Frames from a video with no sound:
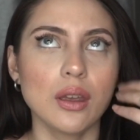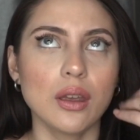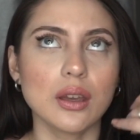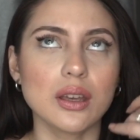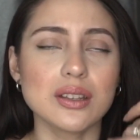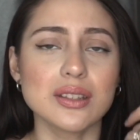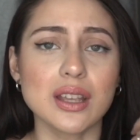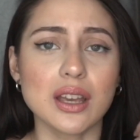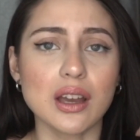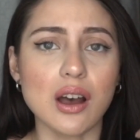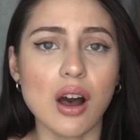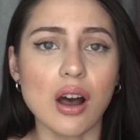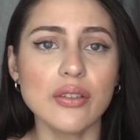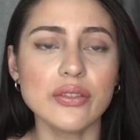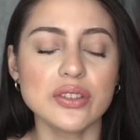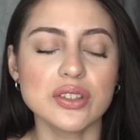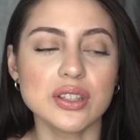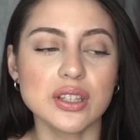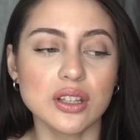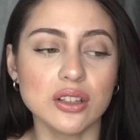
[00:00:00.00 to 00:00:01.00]
because
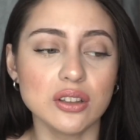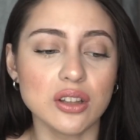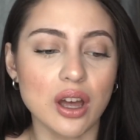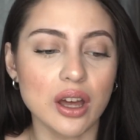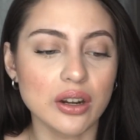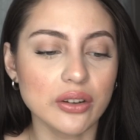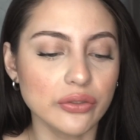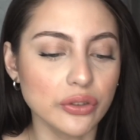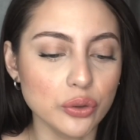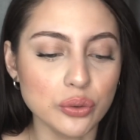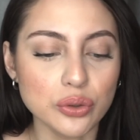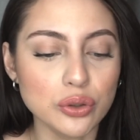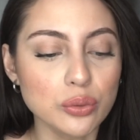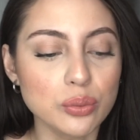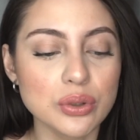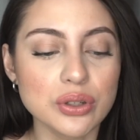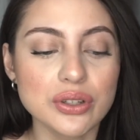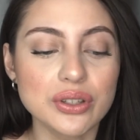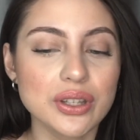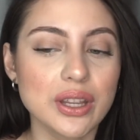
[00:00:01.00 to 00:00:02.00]
obviously a lot of
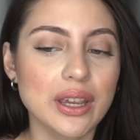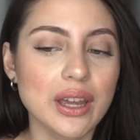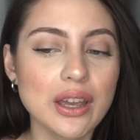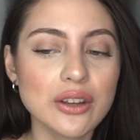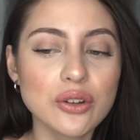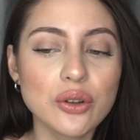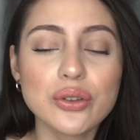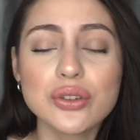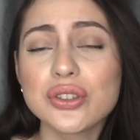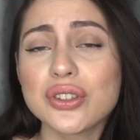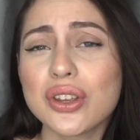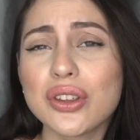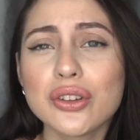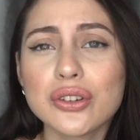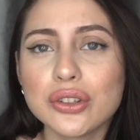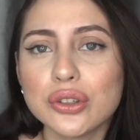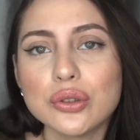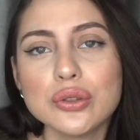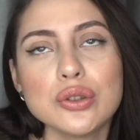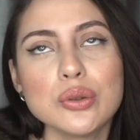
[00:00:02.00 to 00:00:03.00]
YouTubers, like I know there's
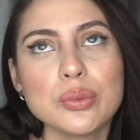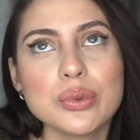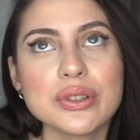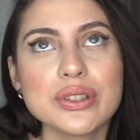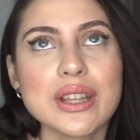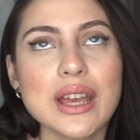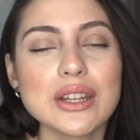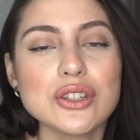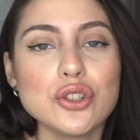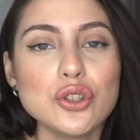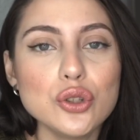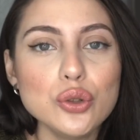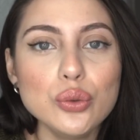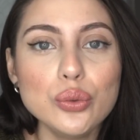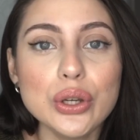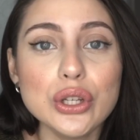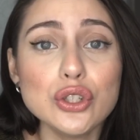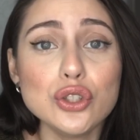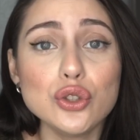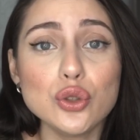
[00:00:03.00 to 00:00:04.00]
other YouTubers that
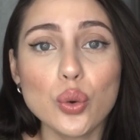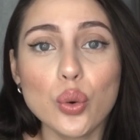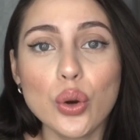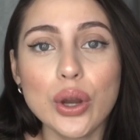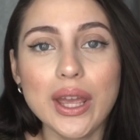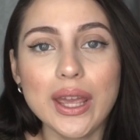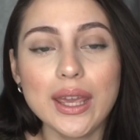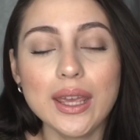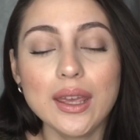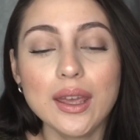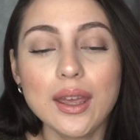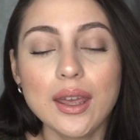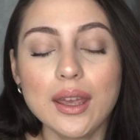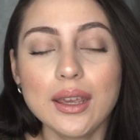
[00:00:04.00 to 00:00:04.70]
do enjoy